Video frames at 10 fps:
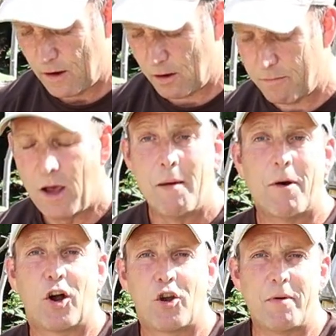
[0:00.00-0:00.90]
Um,
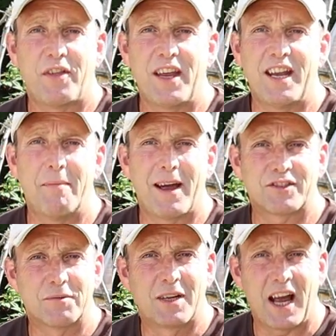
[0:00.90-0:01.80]
but I could be thinking
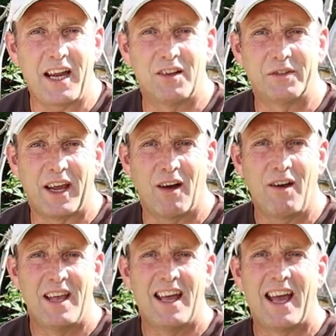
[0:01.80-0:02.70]
about some kale now